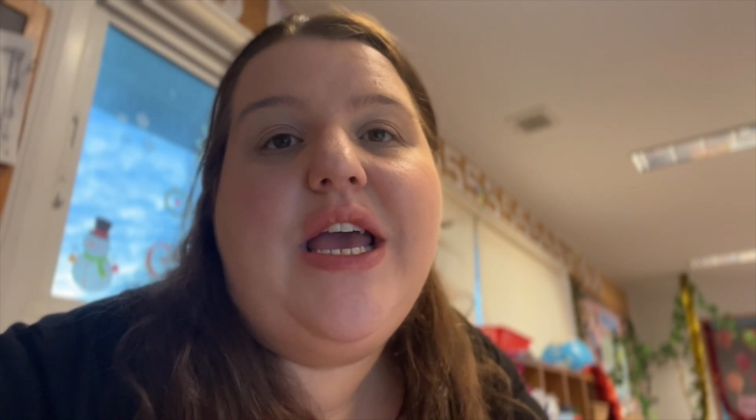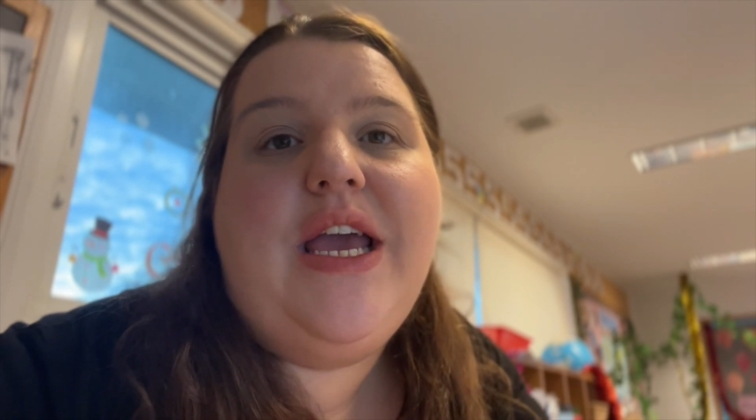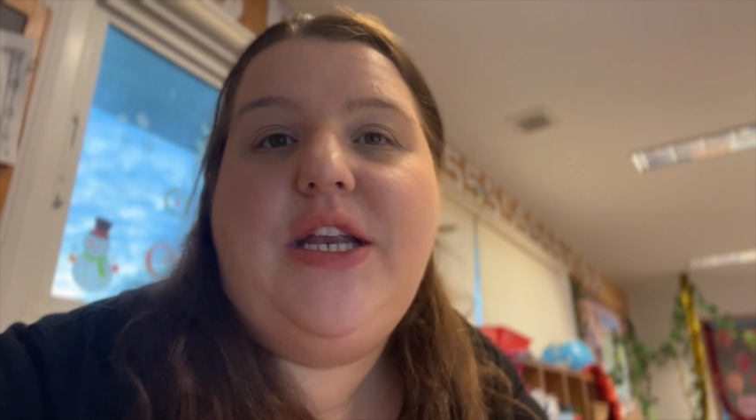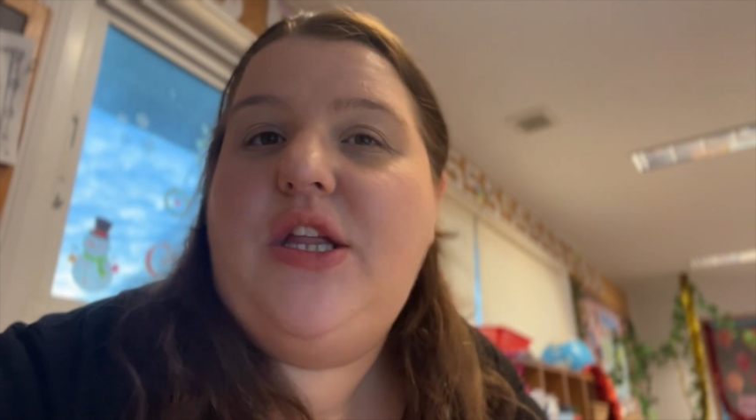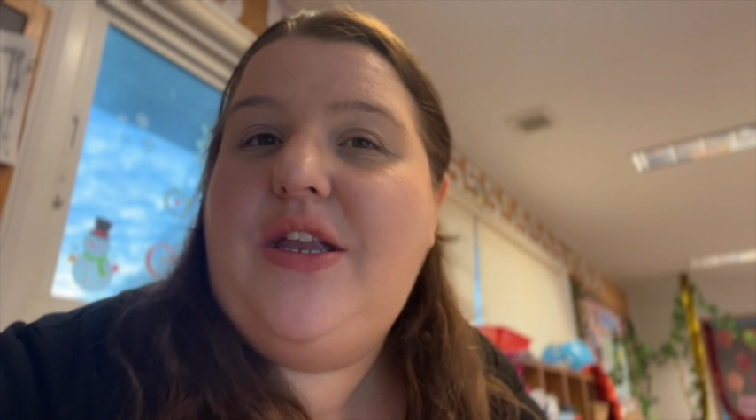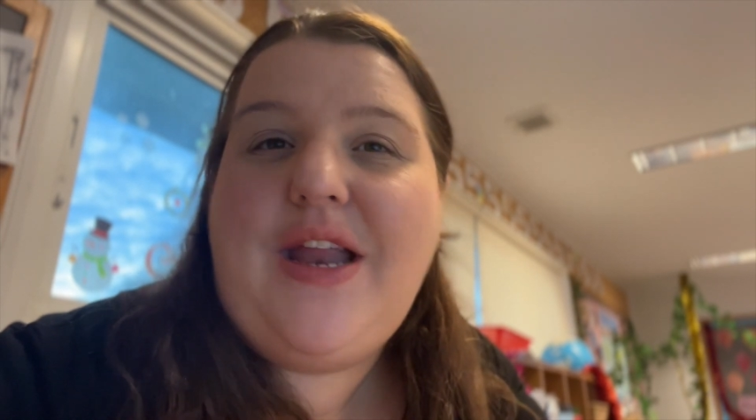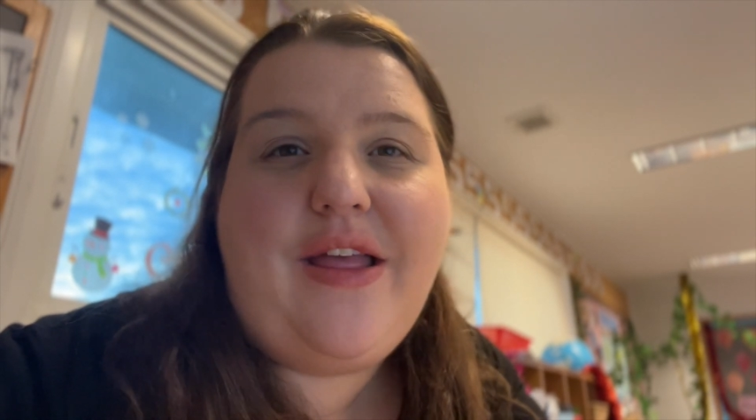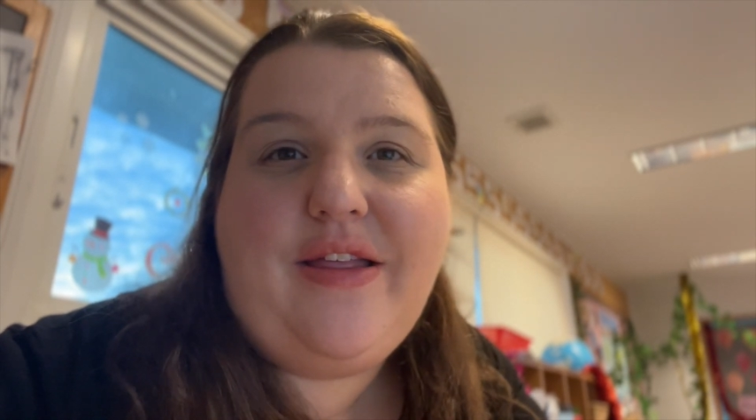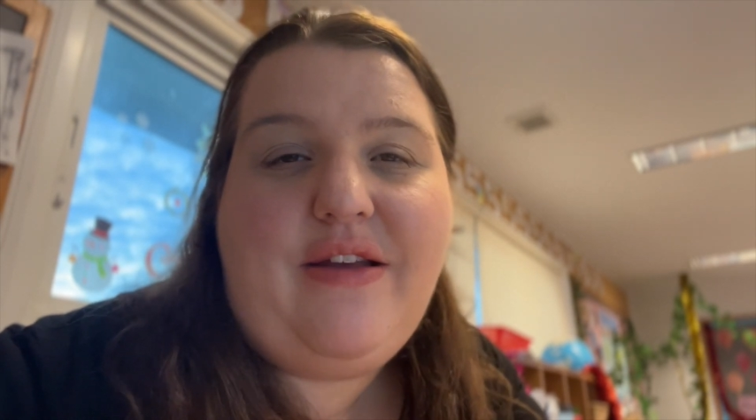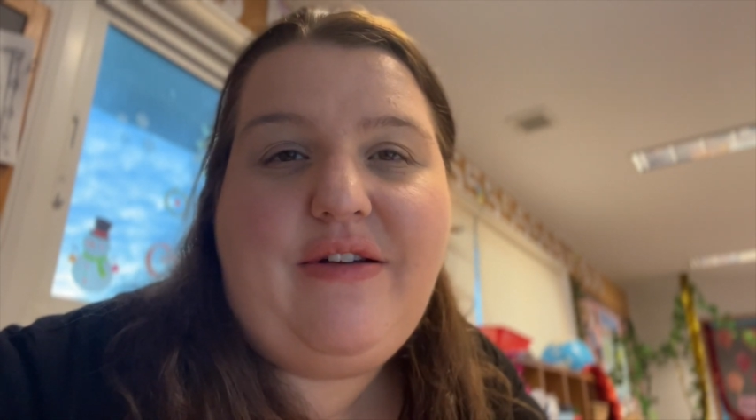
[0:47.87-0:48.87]
It doesn't
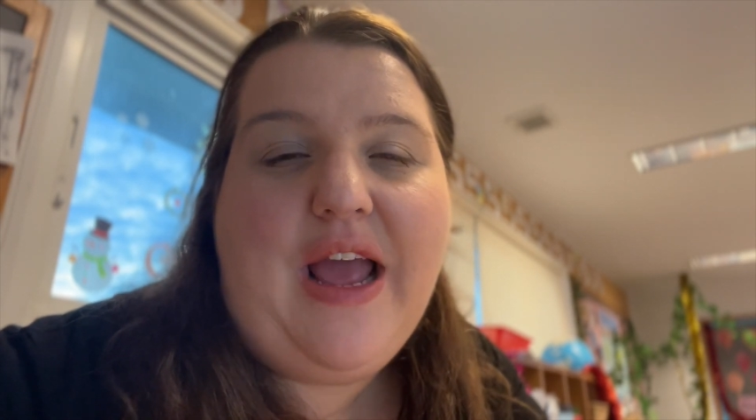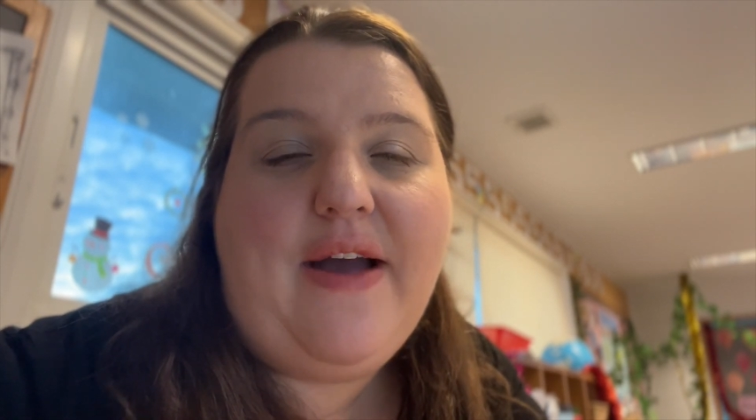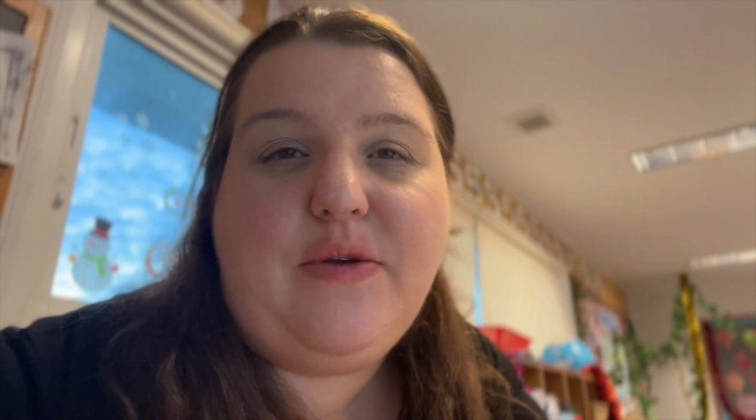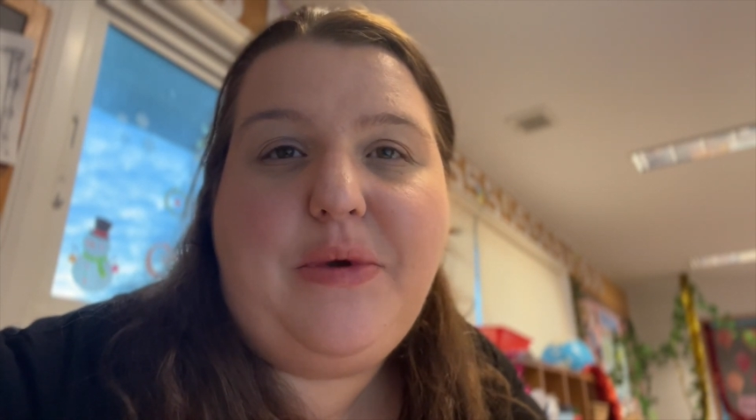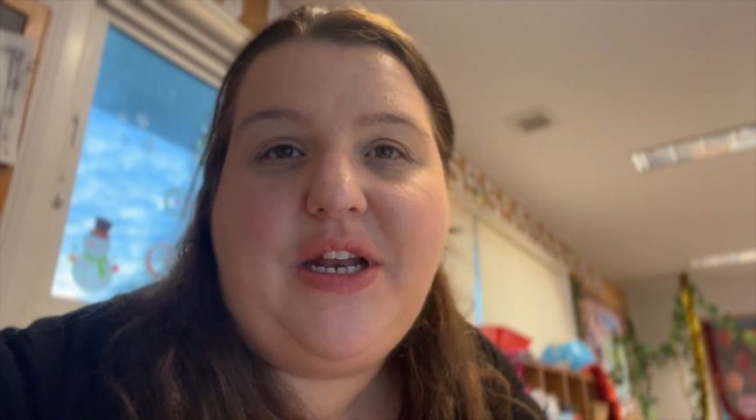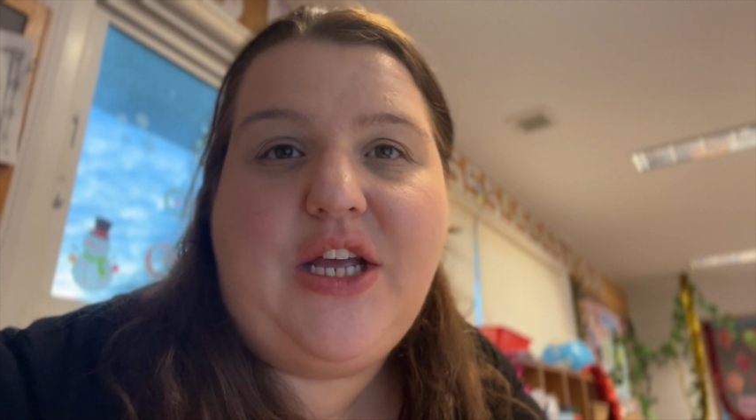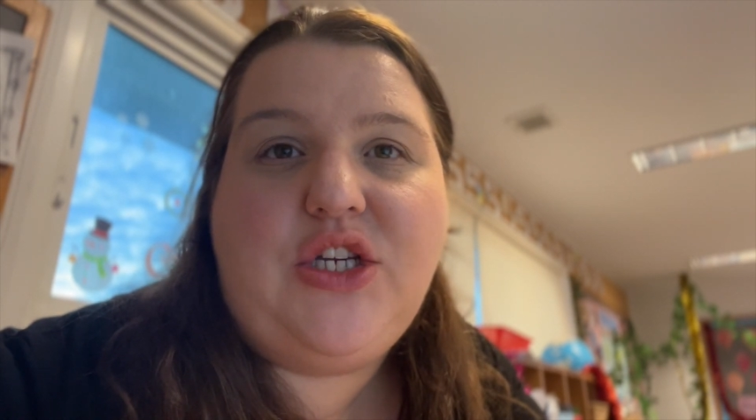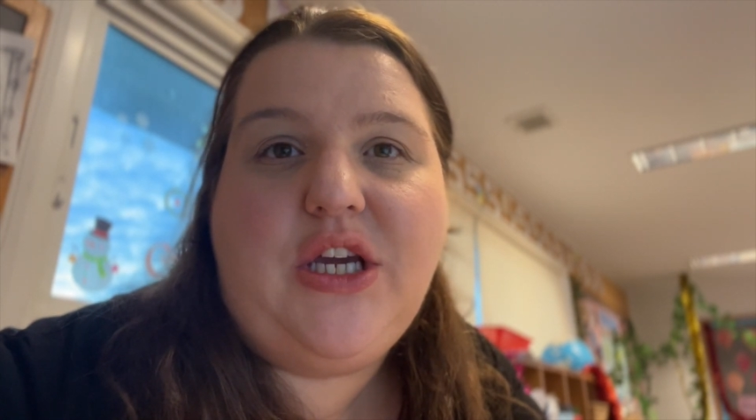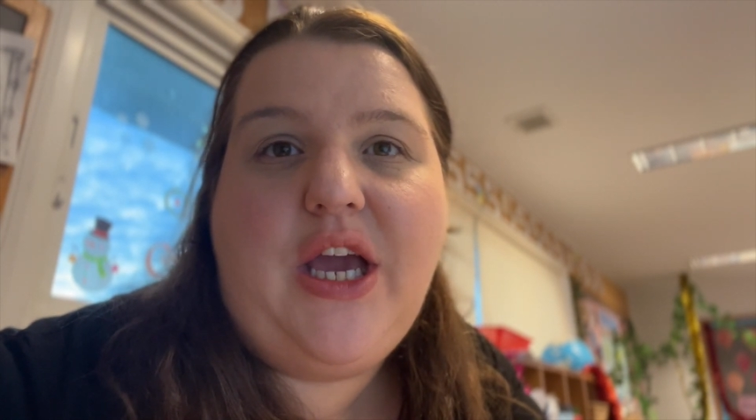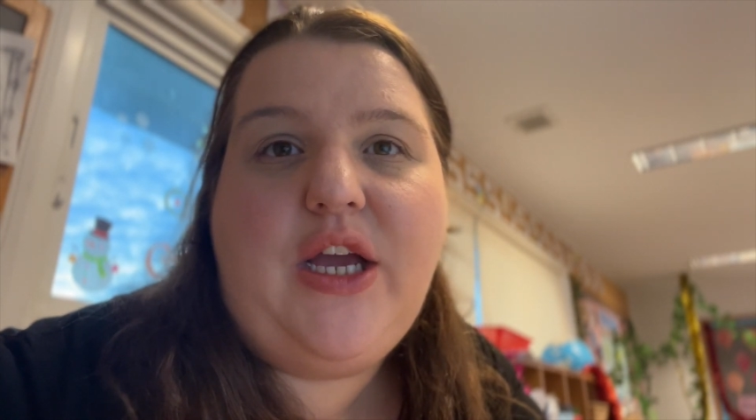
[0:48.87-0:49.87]
necessarily have to be an
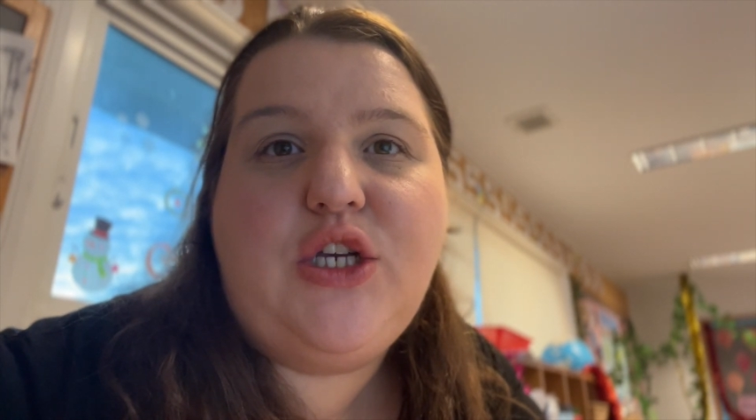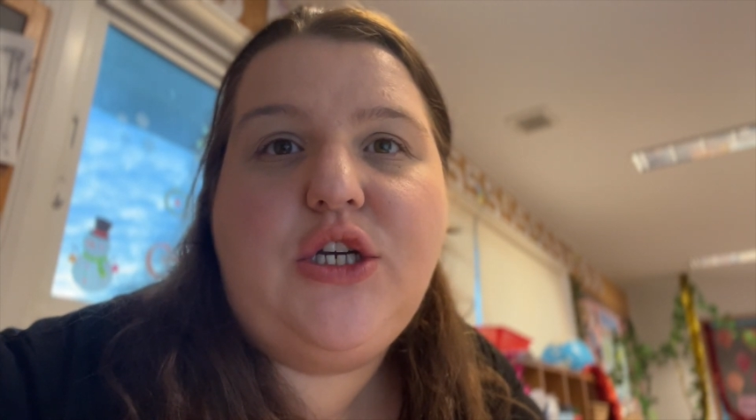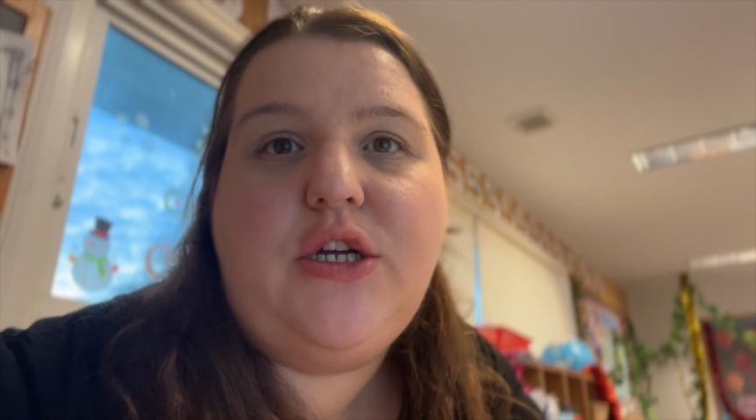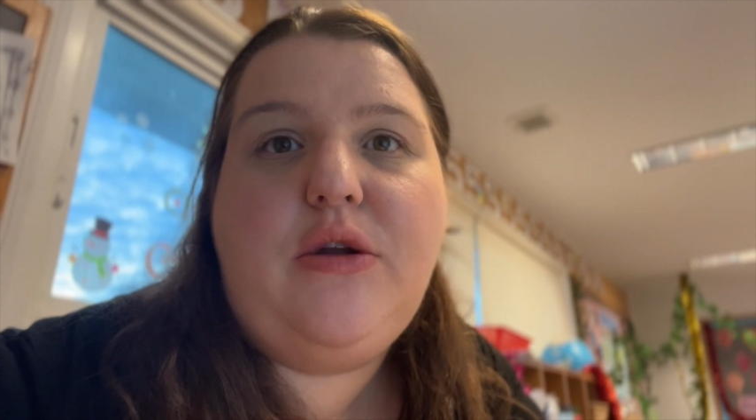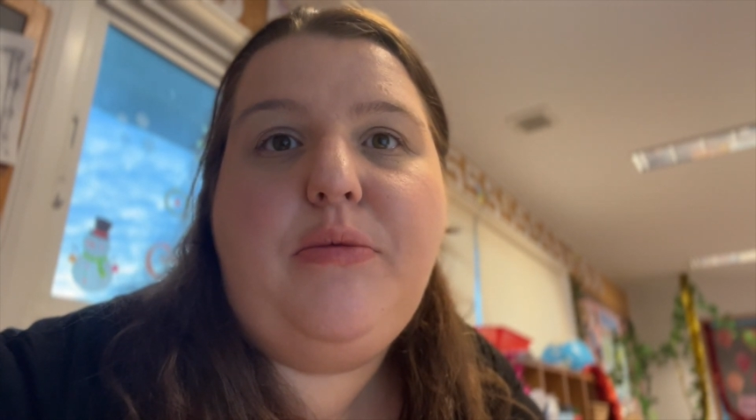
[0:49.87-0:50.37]
education,